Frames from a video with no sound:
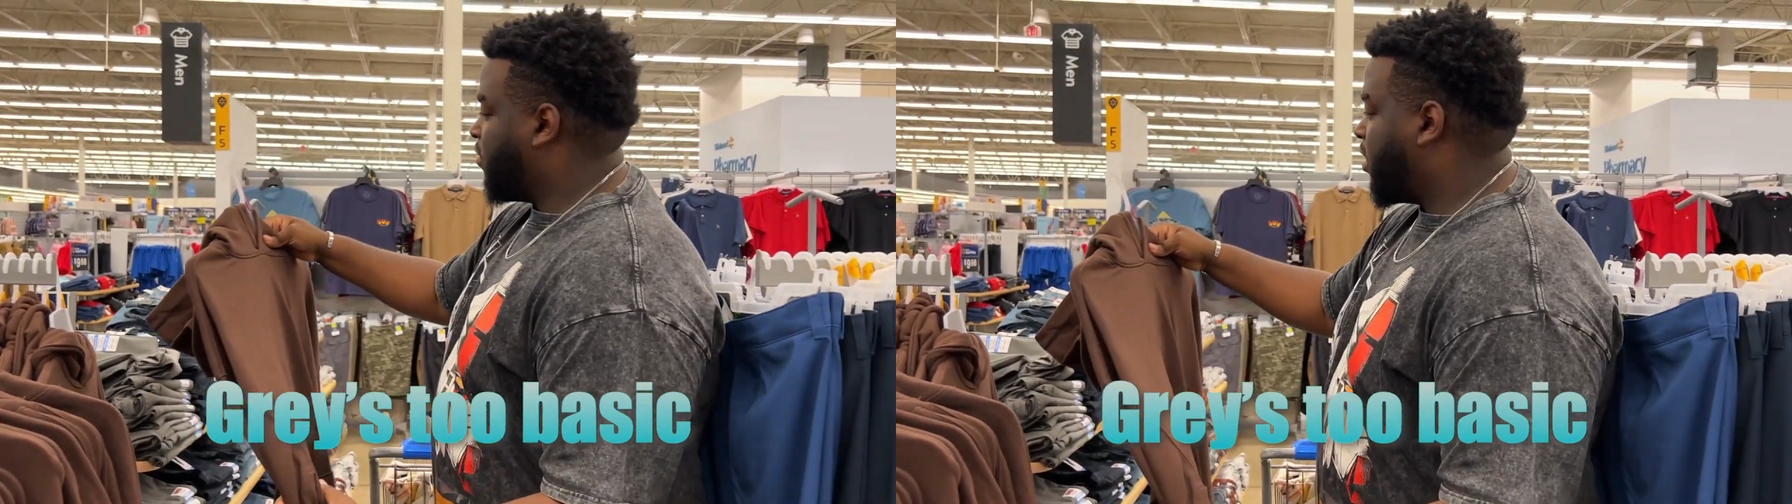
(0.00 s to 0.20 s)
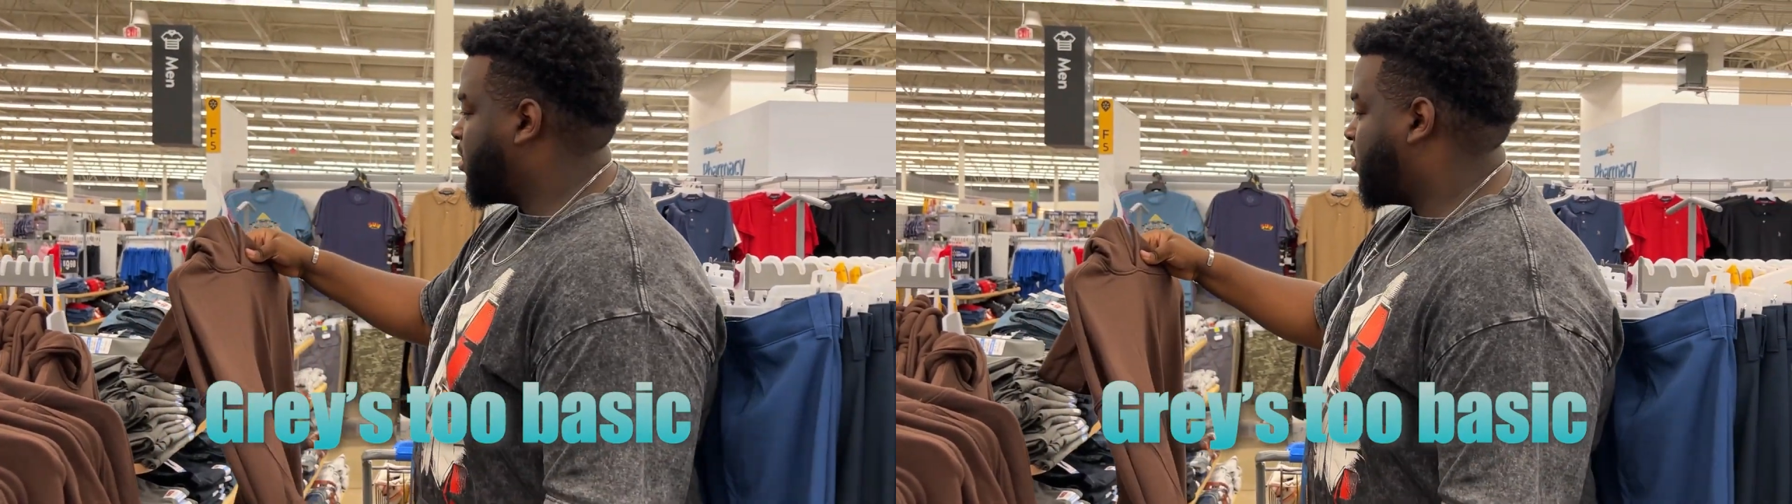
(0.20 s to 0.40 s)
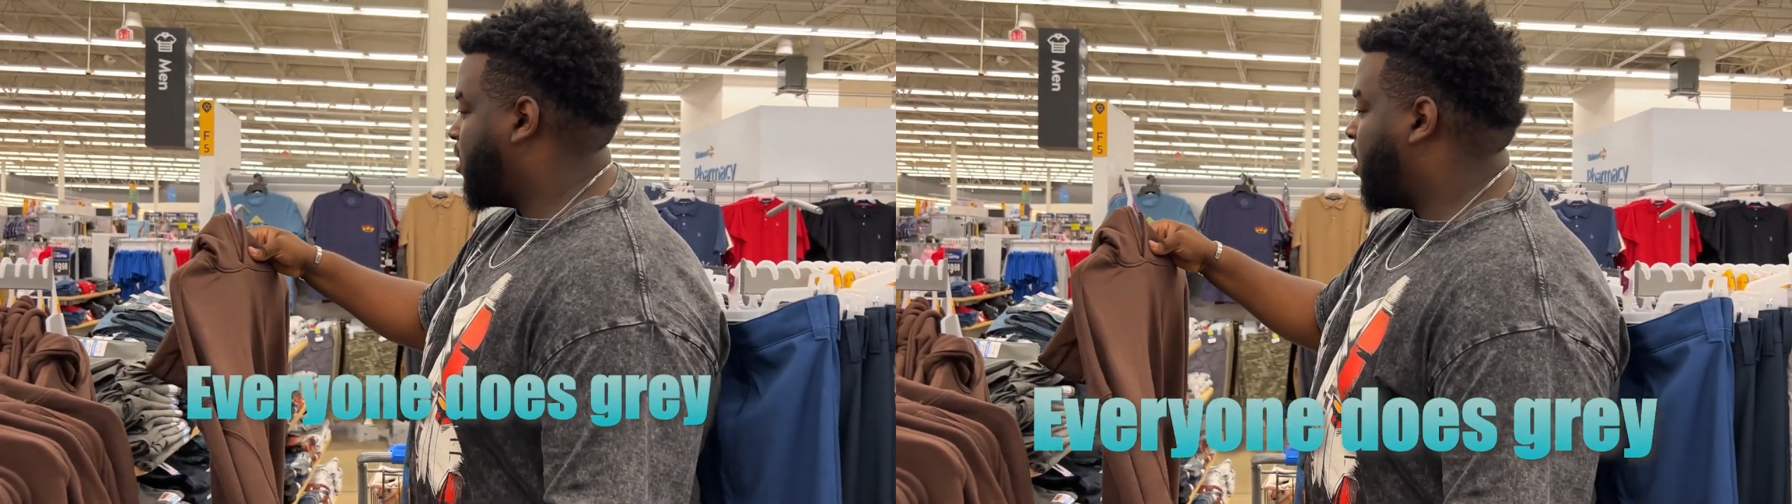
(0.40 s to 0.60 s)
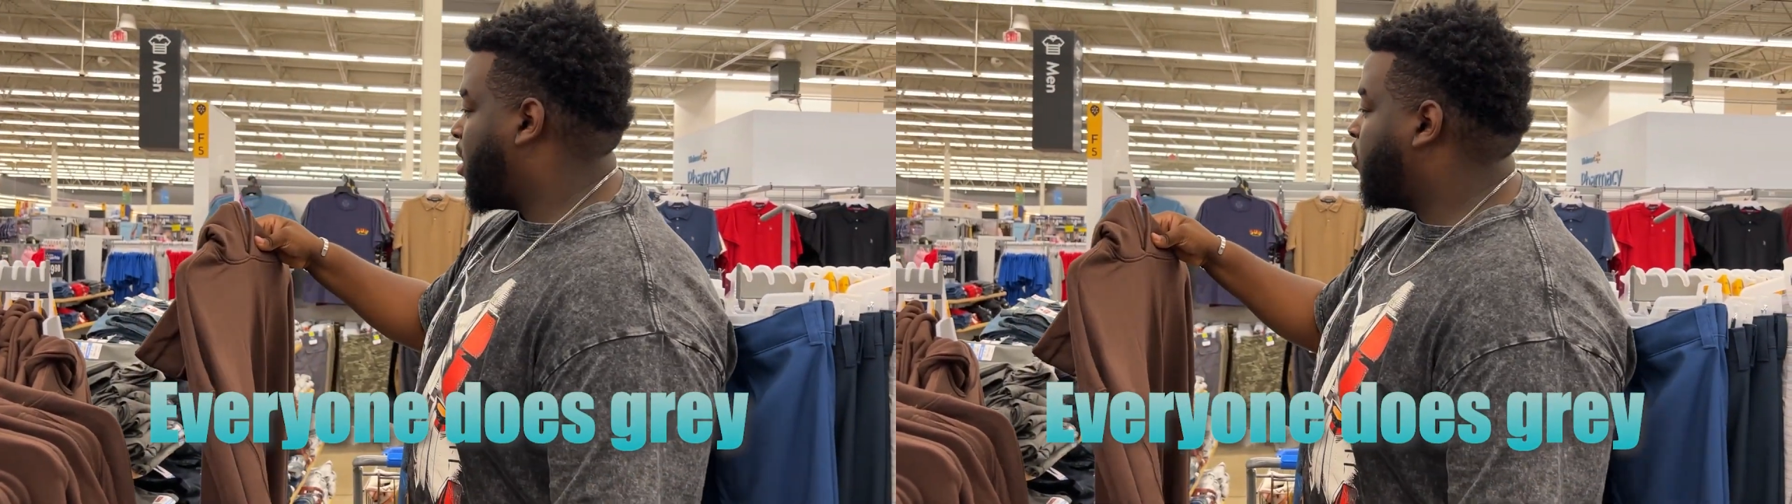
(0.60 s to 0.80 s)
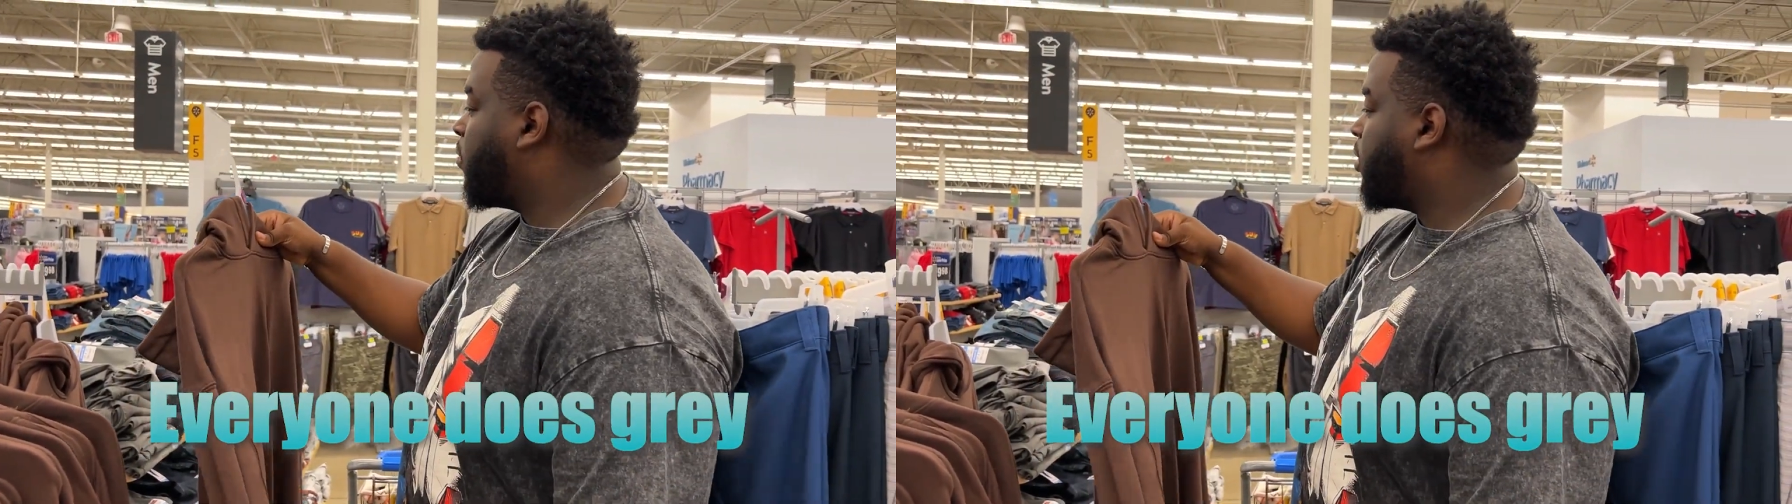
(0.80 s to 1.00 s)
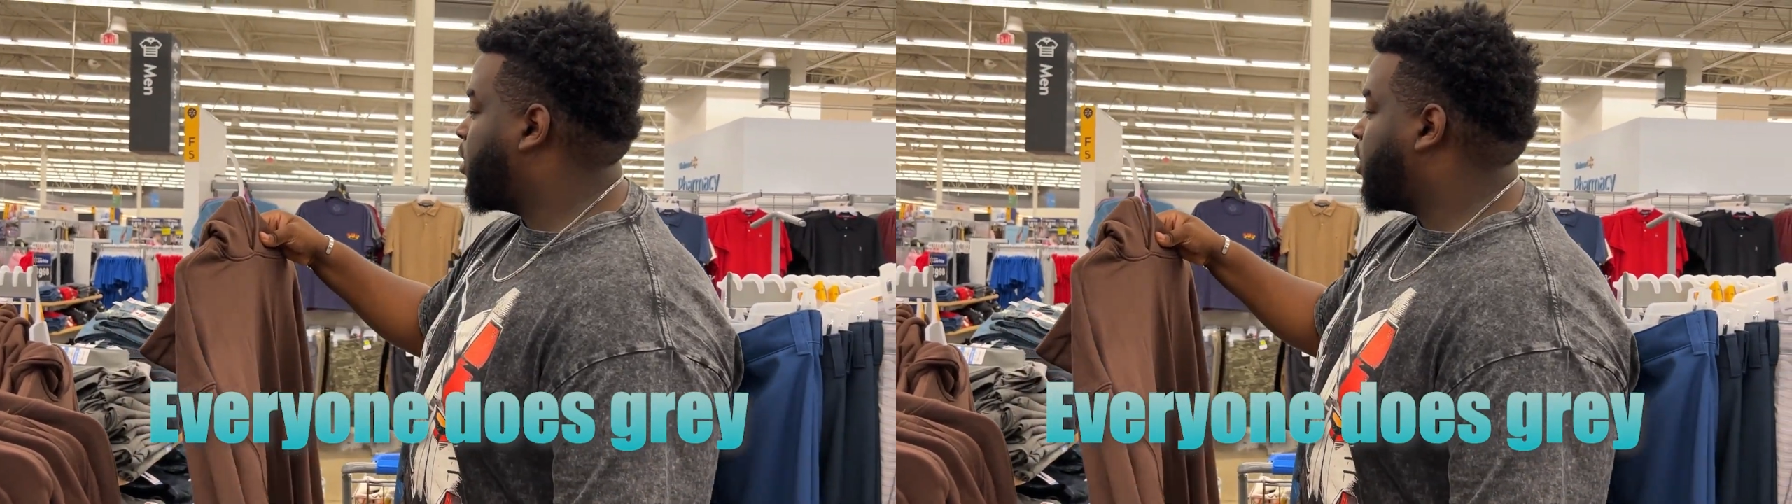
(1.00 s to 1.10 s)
Gray's, everyone